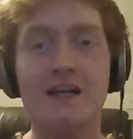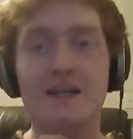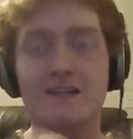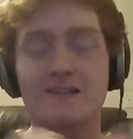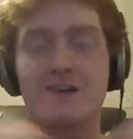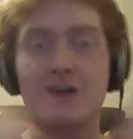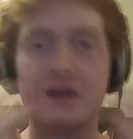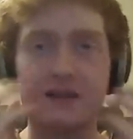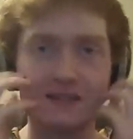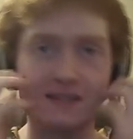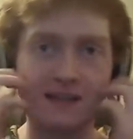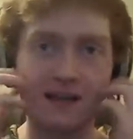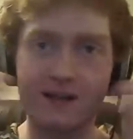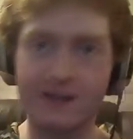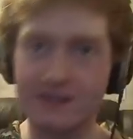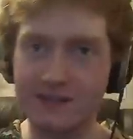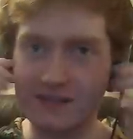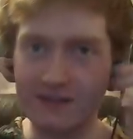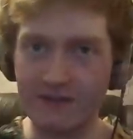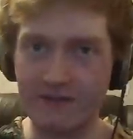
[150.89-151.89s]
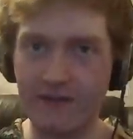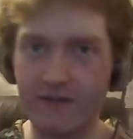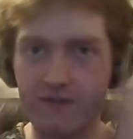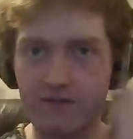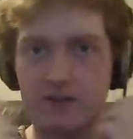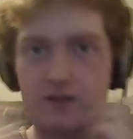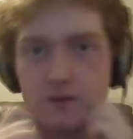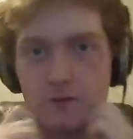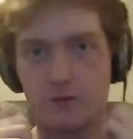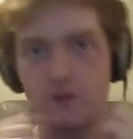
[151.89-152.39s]
So I decided instead of
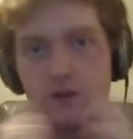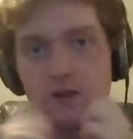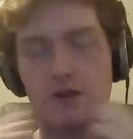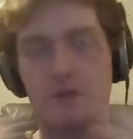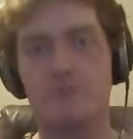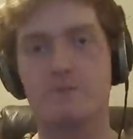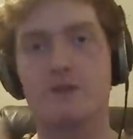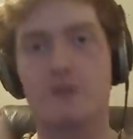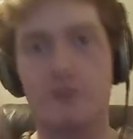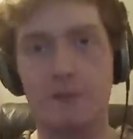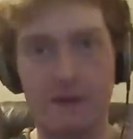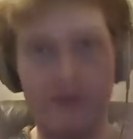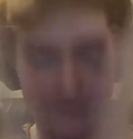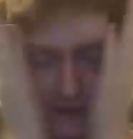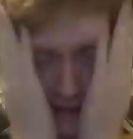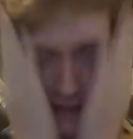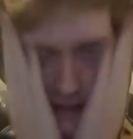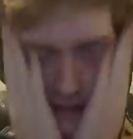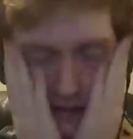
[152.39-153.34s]
having little clumps on my face,